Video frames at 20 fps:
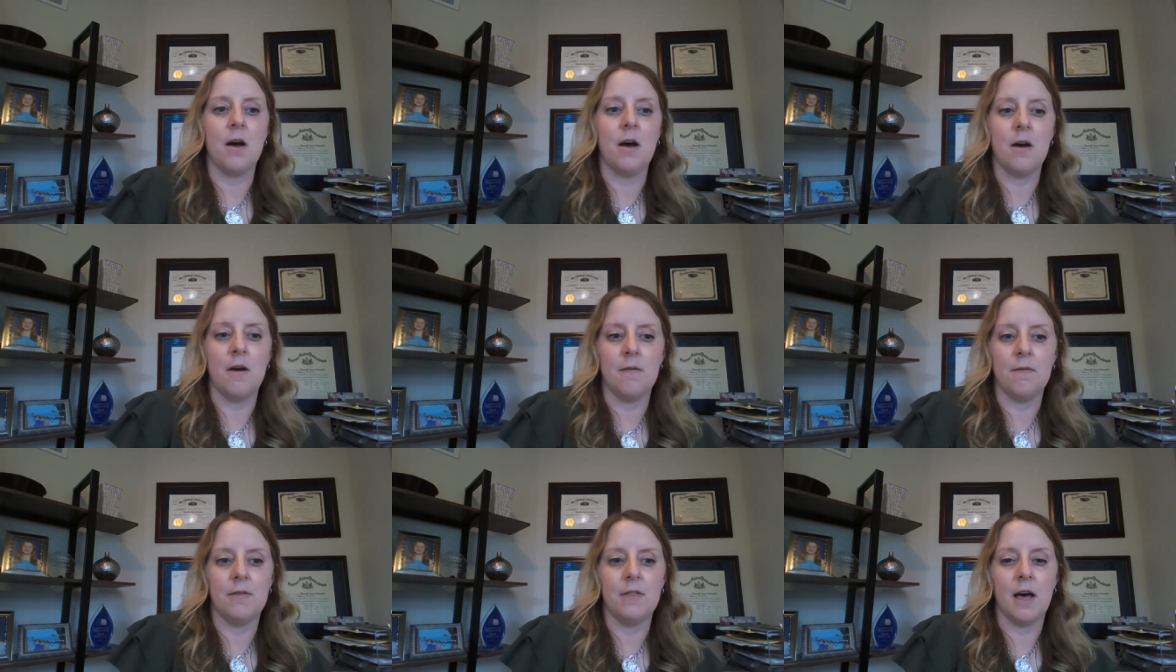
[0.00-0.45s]

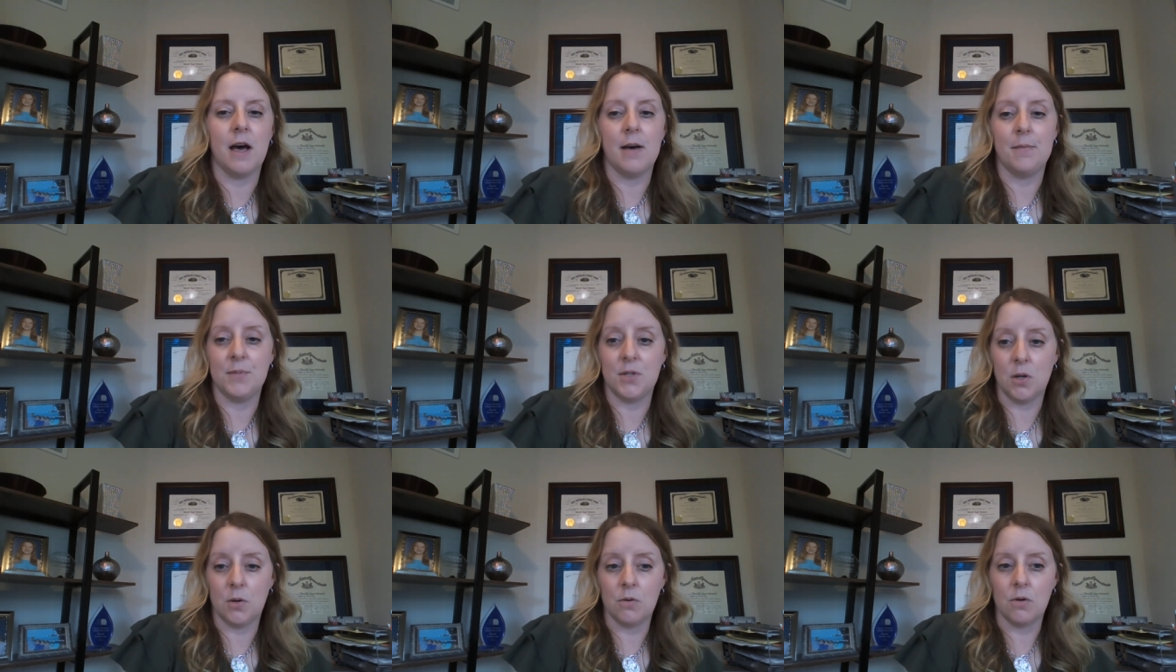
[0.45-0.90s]
of the
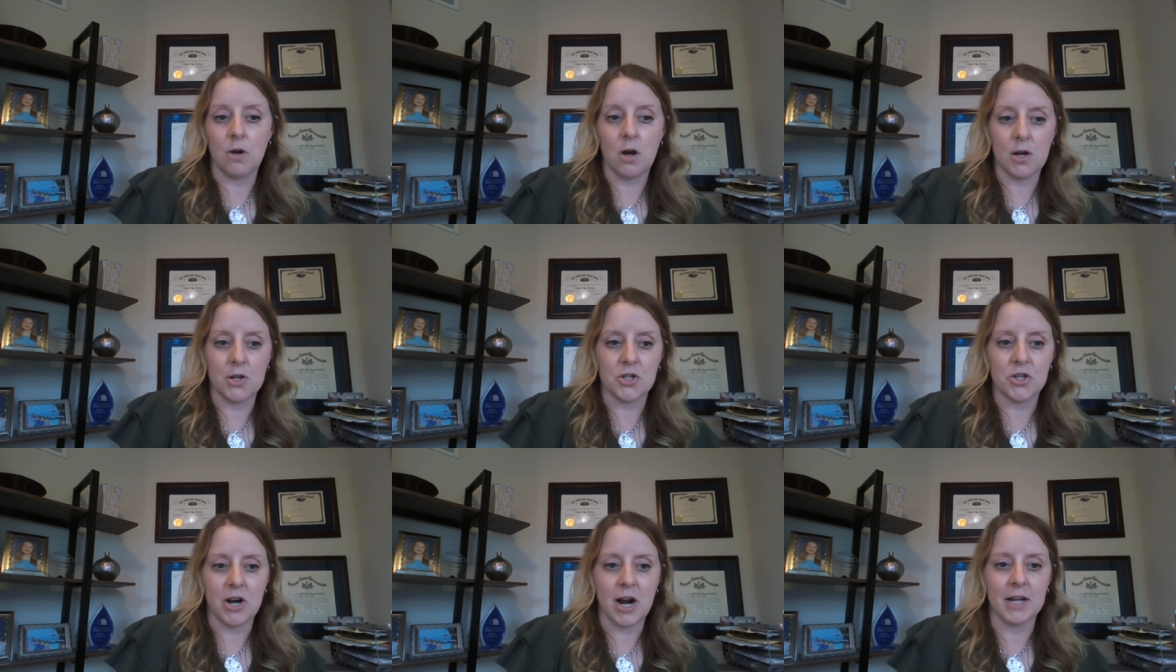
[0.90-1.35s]
HUBZone
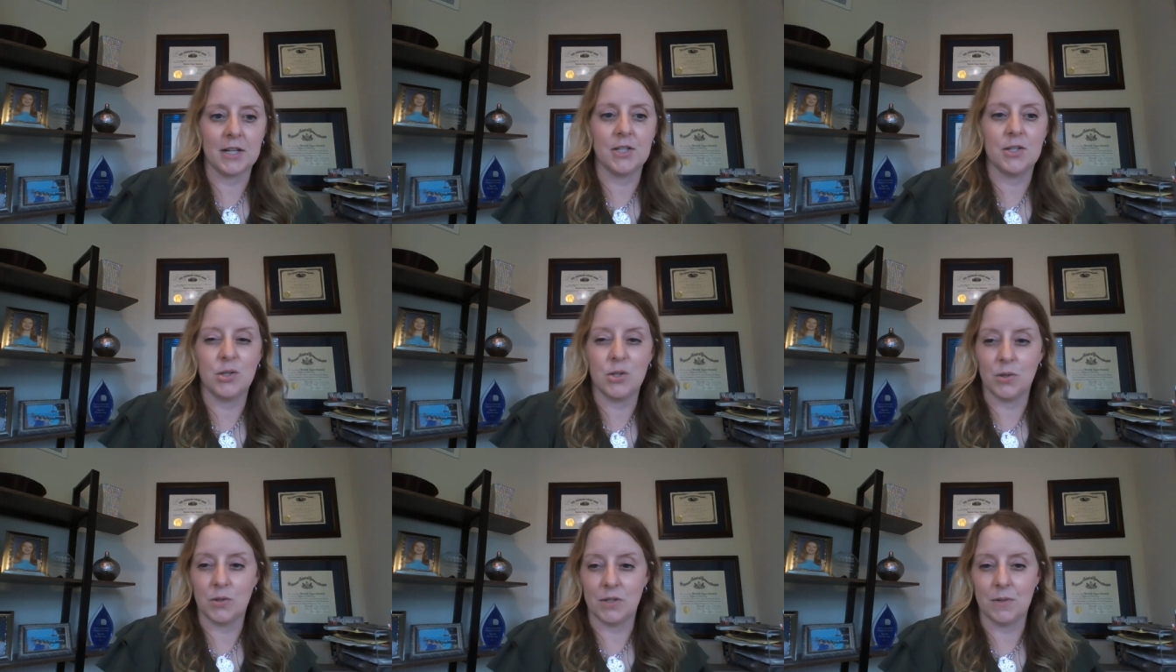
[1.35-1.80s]
contract.
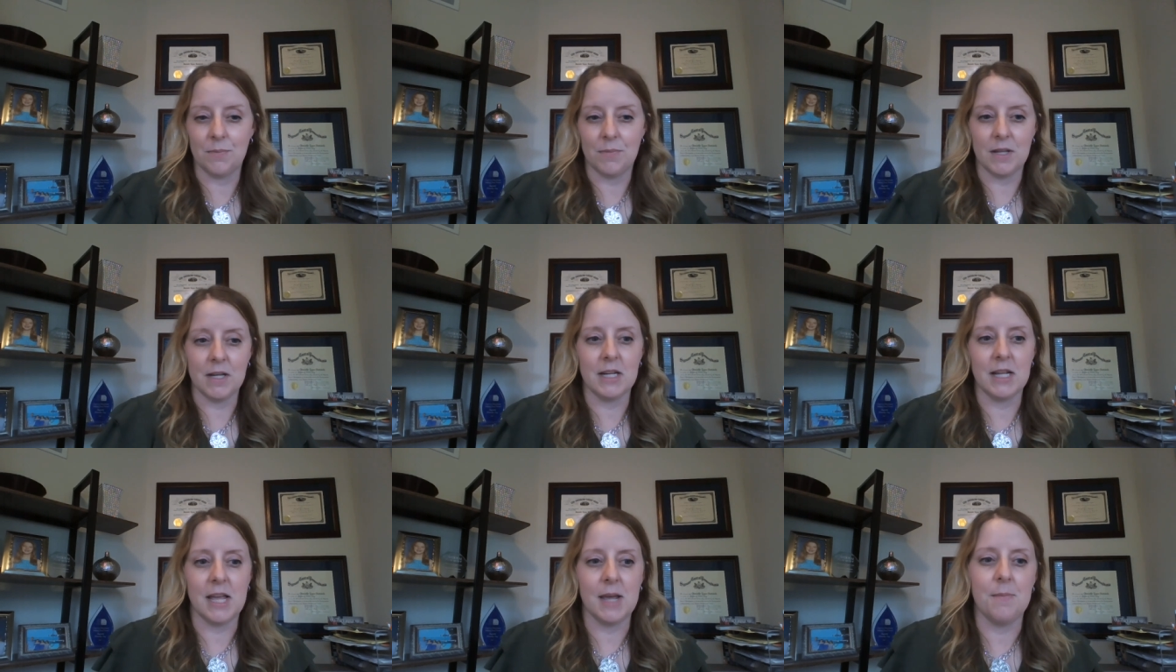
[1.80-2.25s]
So
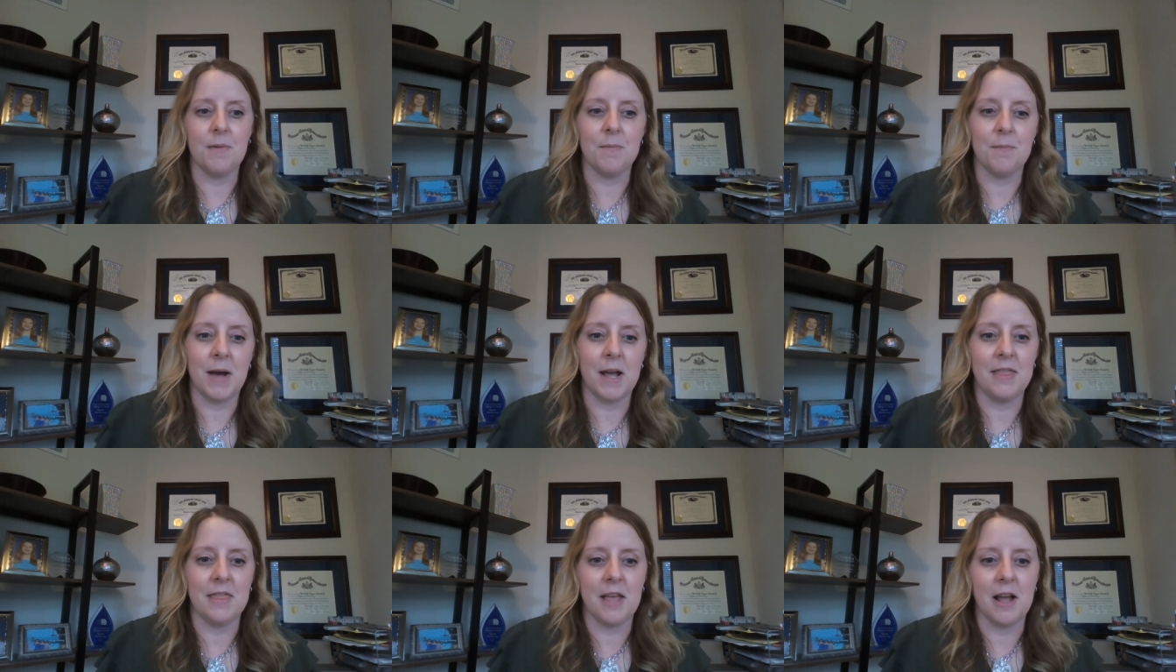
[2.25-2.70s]
something to keep in
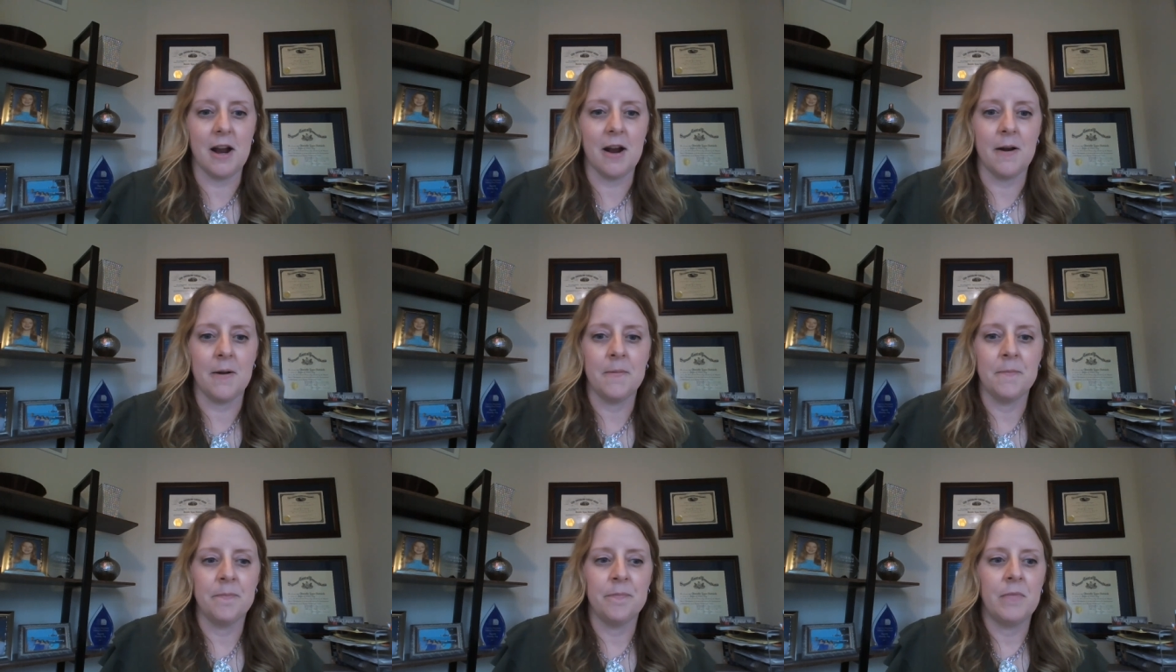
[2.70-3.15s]
mind there.
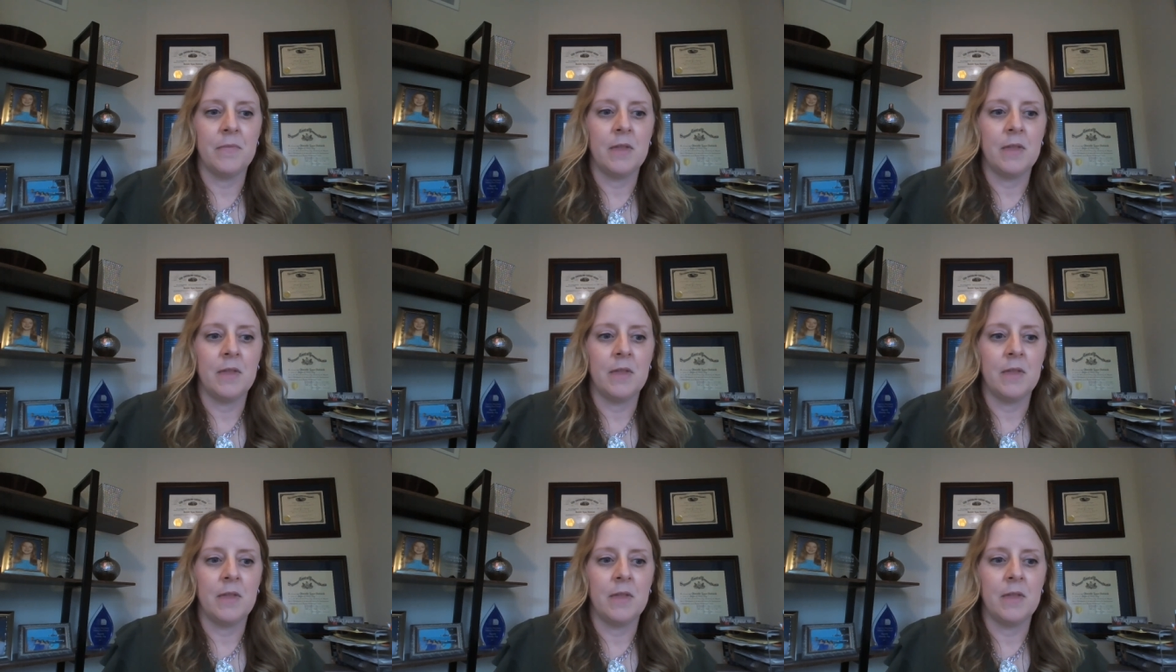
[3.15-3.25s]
